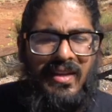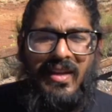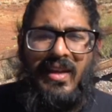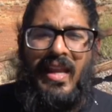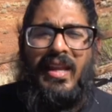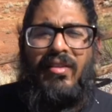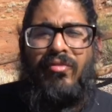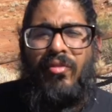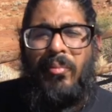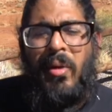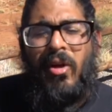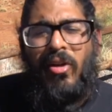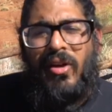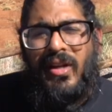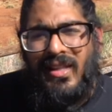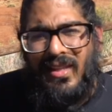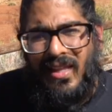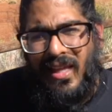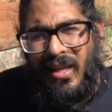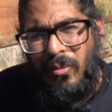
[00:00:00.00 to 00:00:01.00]
In the Native
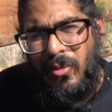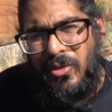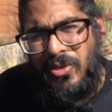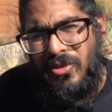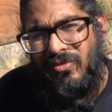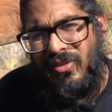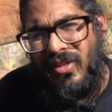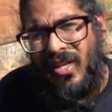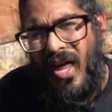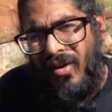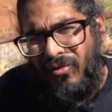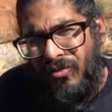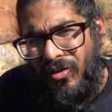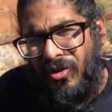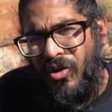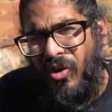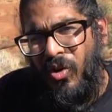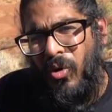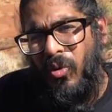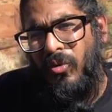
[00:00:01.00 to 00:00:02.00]
American language of
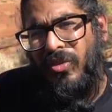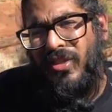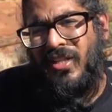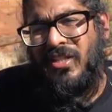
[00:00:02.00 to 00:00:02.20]
Navajo,